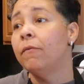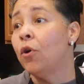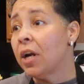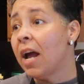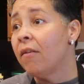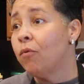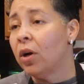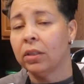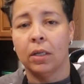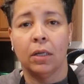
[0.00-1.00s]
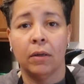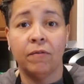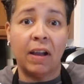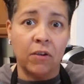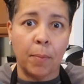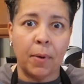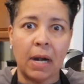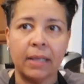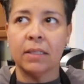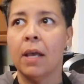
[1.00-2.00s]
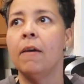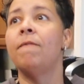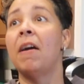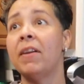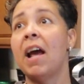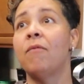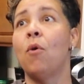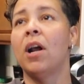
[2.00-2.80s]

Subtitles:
4.5 water. 5 cup of rice, 5.5